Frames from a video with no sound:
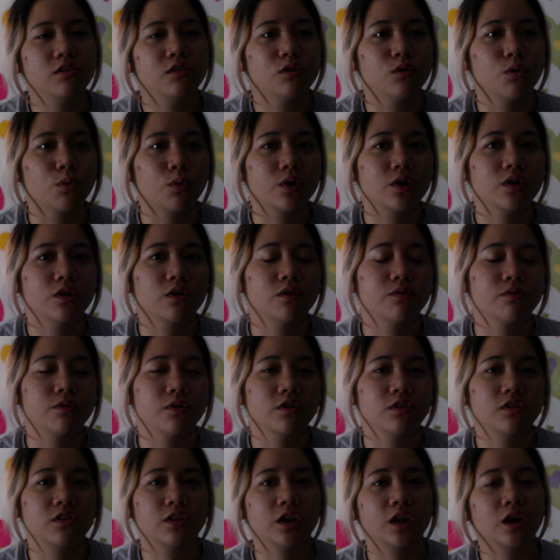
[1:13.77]
tutorial
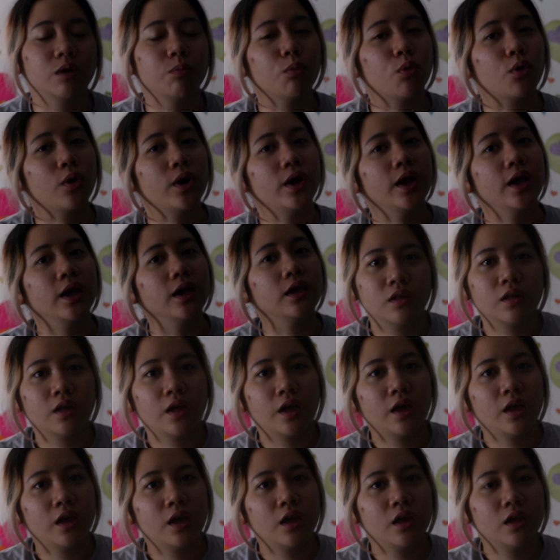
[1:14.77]
first thing in the morning,
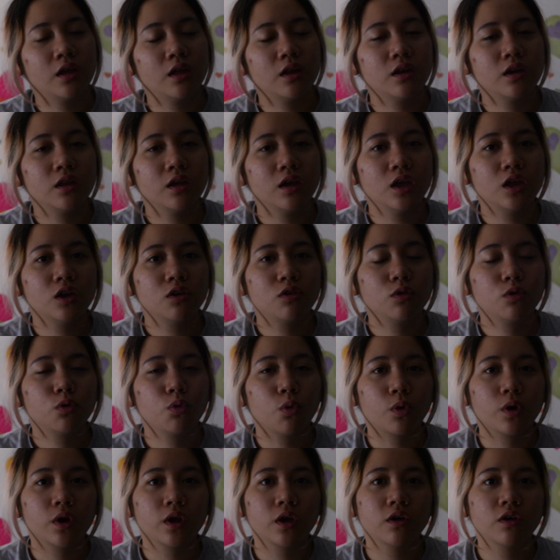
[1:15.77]
and in
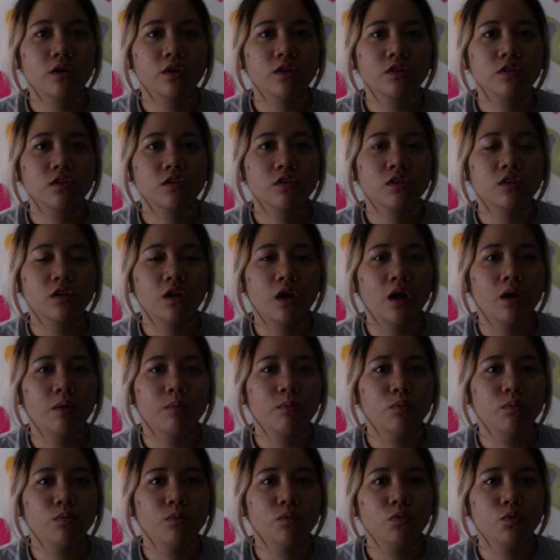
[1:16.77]
tutorials
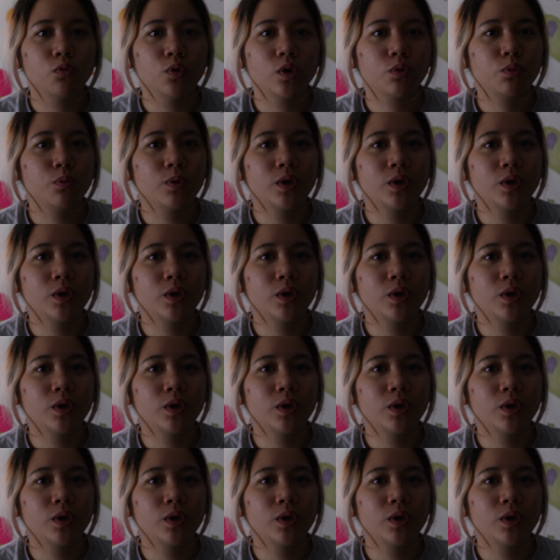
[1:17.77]
what